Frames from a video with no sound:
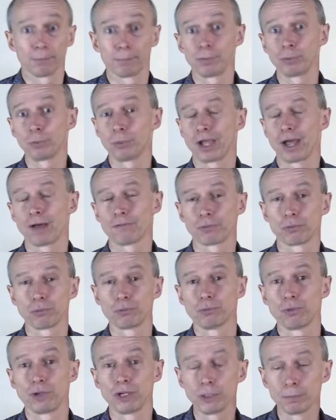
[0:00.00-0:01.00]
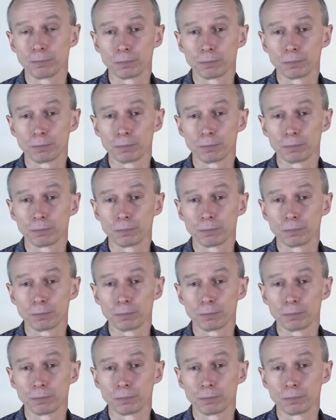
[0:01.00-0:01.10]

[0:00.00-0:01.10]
But we have a real